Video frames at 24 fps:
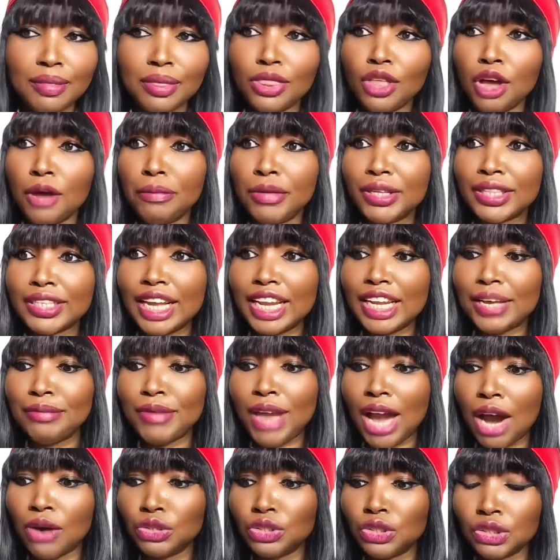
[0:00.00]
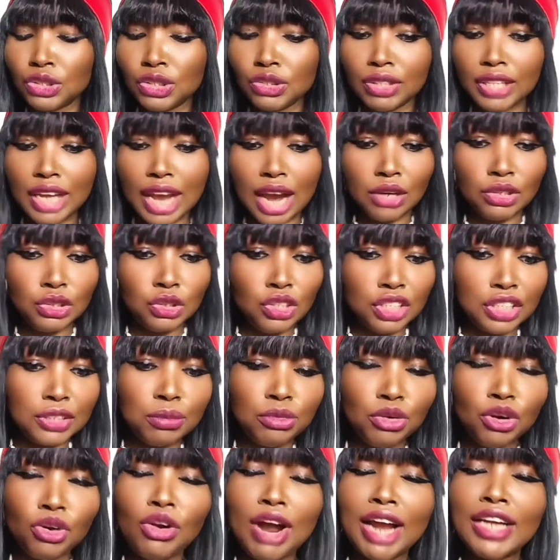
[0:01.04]
Don't be telling me I'll do it today, I'll do it
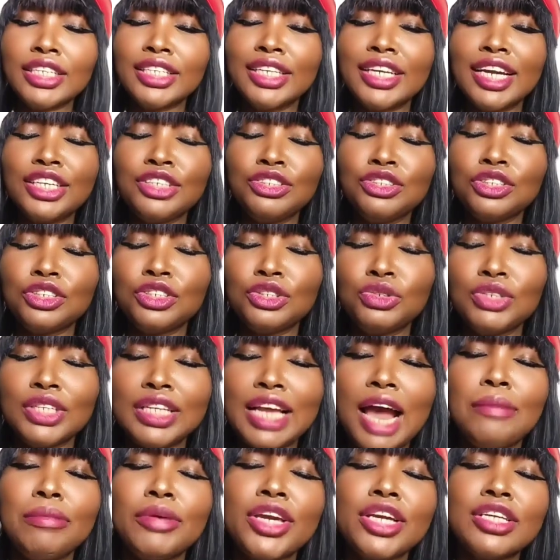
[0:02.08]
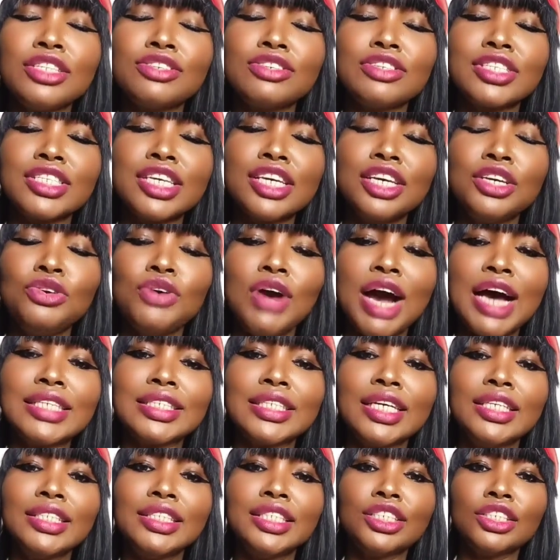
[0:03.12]
tomorrow, and then you don't do it. I begin to see you
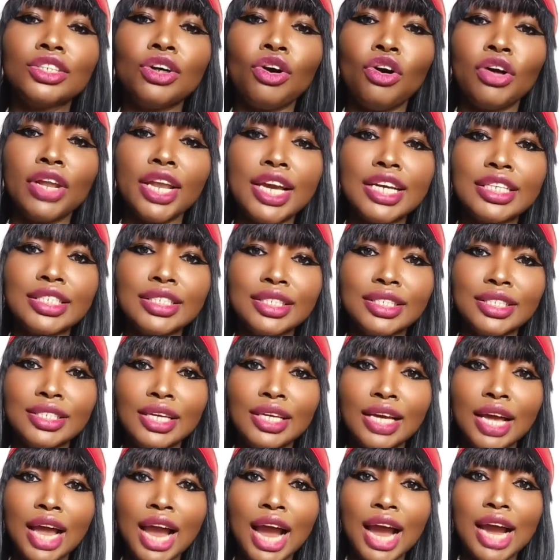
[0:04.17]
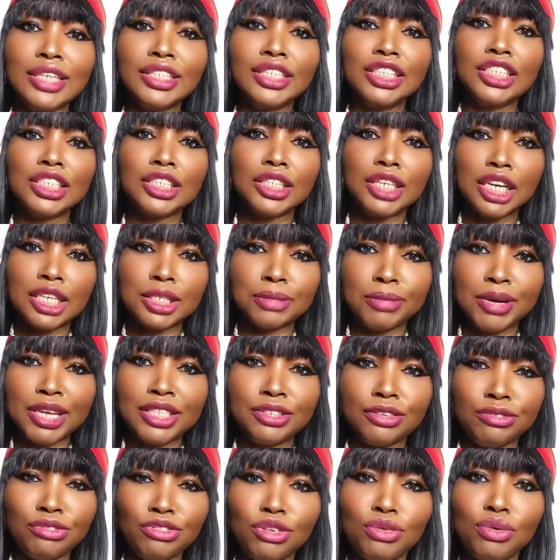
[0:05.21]
as a dishonest and
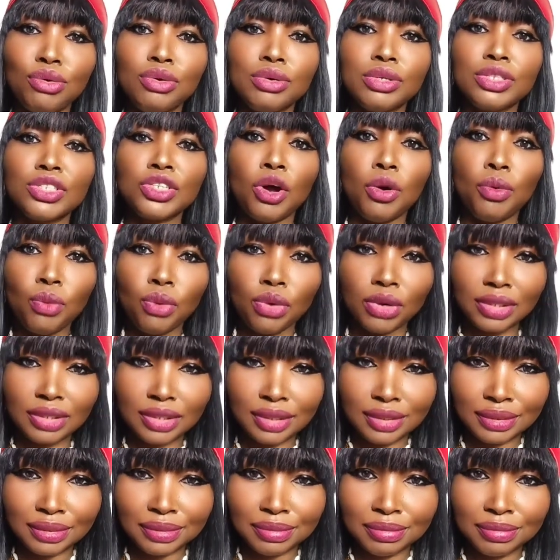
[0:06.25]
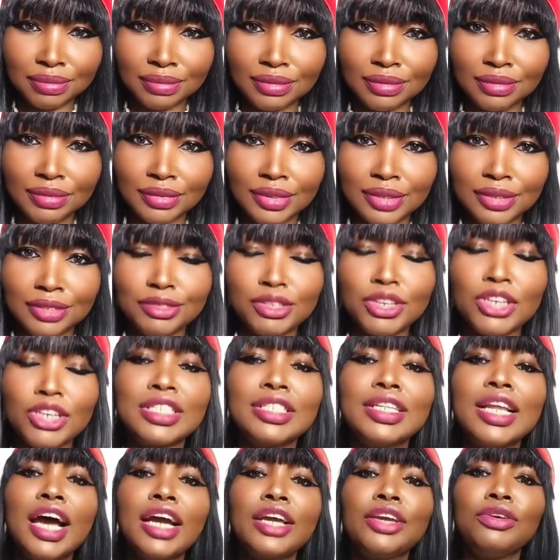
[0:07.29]
disrespectful someone. Because
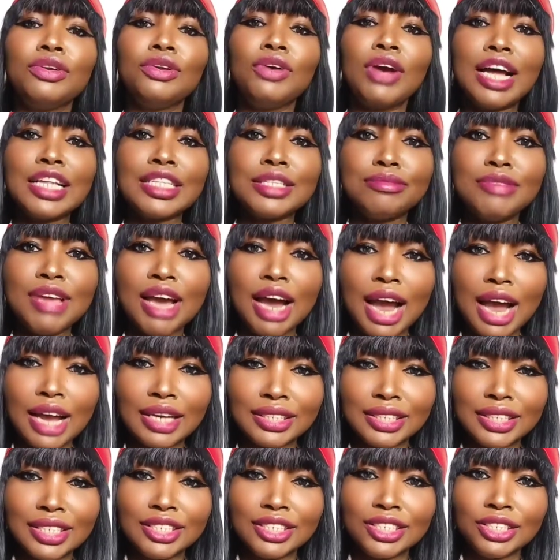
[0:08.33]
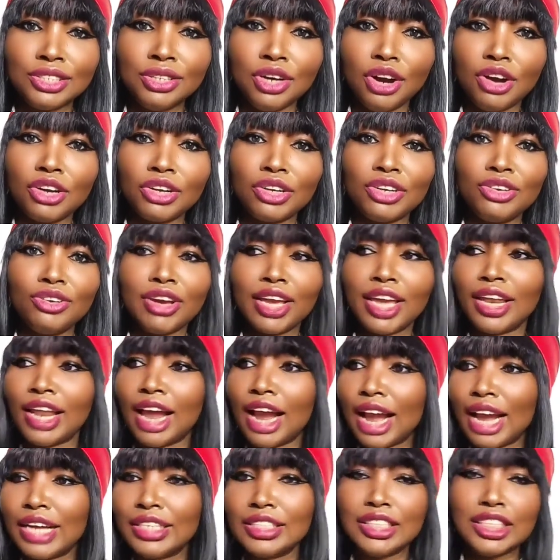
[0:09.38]
now you look at me, she's young looking, I
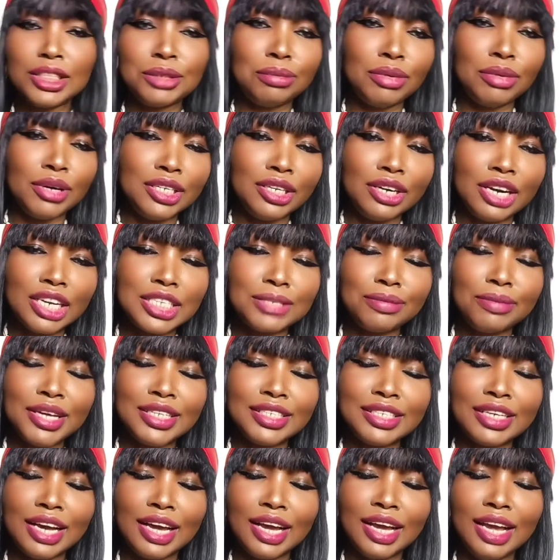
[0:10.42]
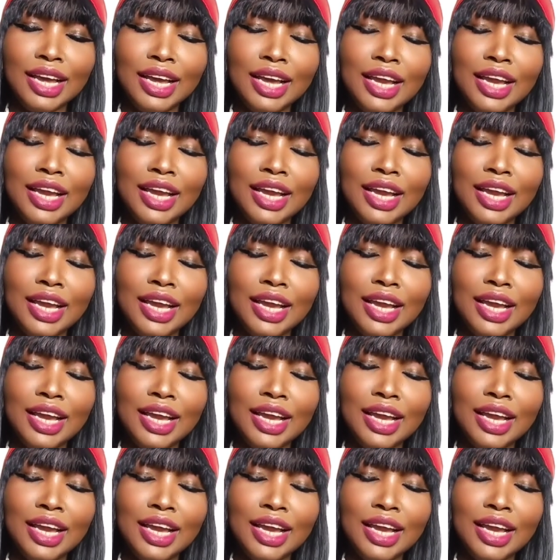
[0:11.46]
can respect her.